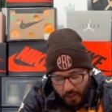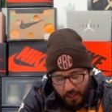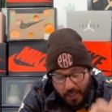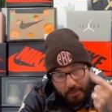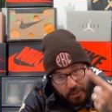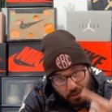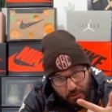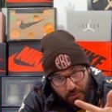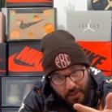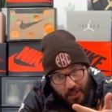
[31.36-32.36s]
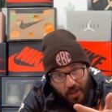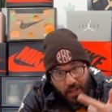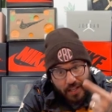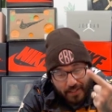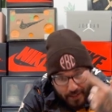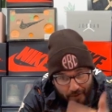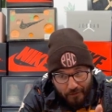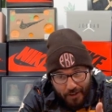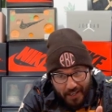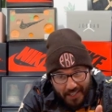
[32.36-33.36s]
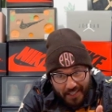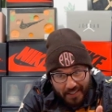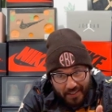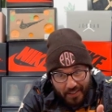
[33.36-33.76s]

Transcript: Number two, definitely